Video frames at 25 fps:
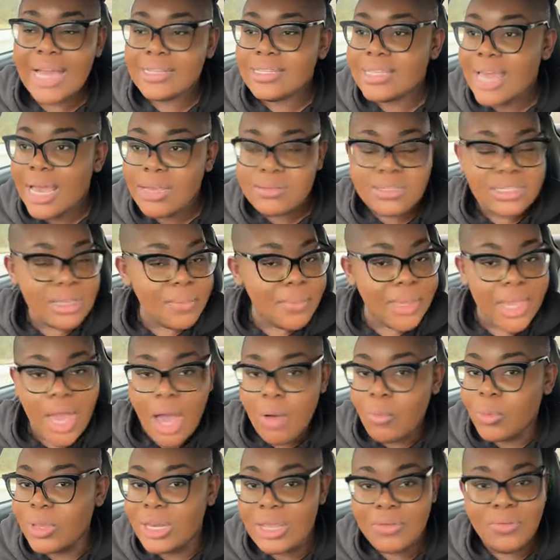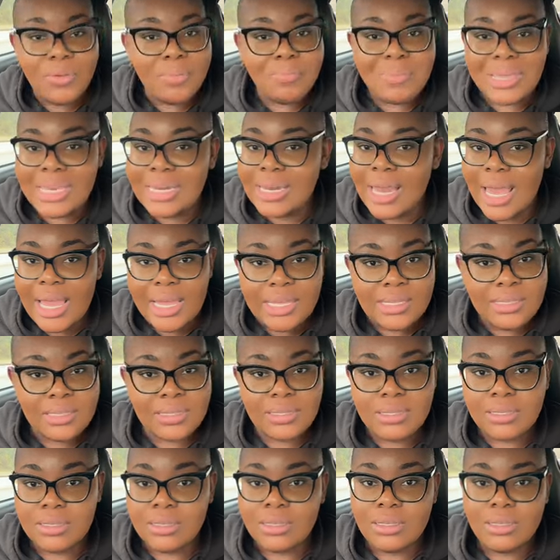I doubt some of y'all would even be
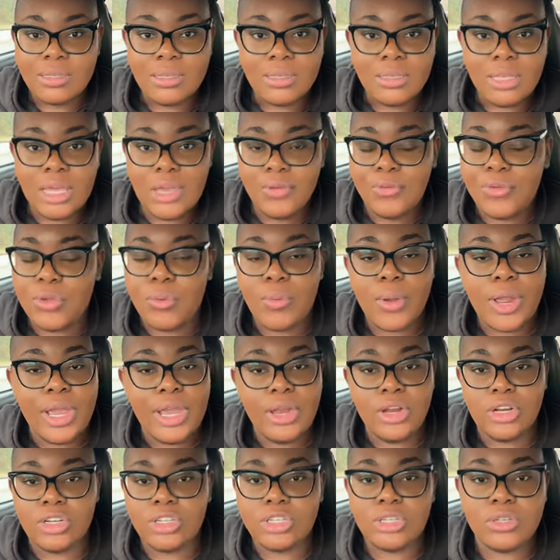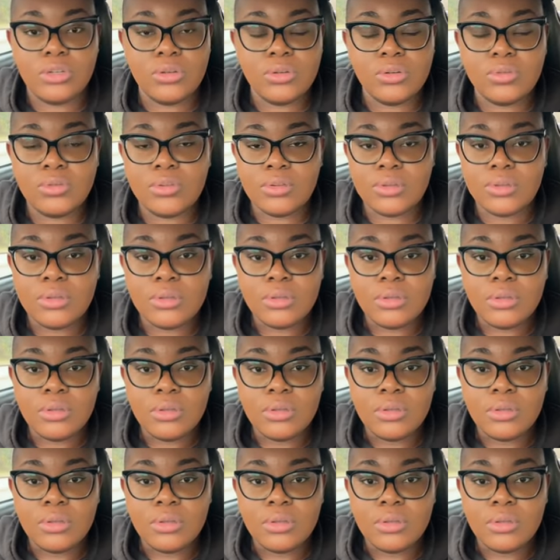nice if you were in her shoes.